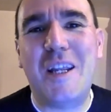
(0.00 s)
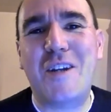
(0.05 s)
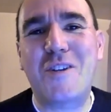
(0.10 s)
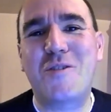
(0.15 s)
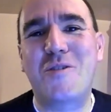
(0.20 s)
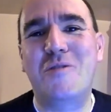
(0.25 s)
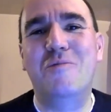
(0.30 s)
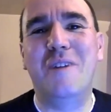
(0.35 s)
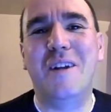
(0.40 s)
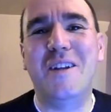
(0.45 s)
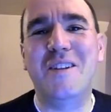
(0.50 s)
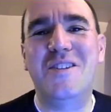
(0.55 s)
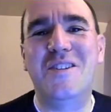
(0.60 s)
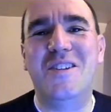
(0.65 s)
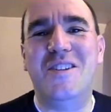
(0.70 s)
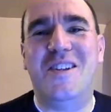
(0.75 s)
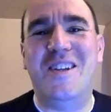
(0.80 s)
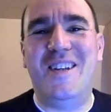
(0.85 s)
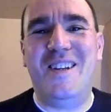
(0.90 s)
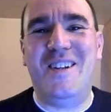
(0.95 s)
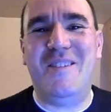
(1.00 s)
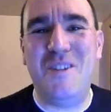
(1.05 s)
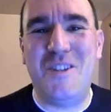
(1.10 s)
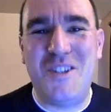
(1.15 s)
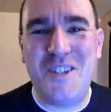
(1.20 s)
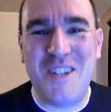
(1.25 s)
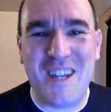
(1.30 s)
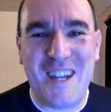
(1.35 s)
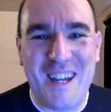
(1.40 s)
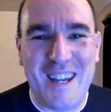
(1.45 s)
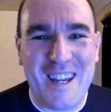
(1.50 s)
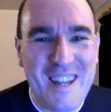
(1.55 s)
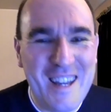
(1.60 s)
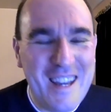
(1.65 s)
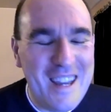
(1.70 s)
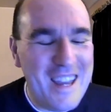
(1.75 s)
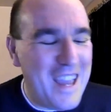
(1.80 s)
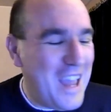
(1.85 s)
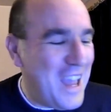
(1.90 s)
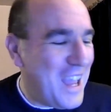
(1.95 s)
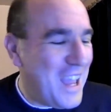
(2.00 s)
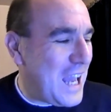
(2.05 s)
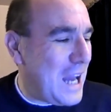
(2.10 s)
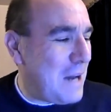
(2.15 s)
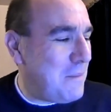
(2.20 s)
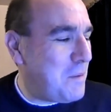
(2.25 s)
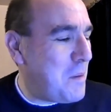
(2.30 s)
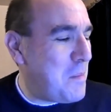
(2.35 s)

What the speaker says: national fences, which can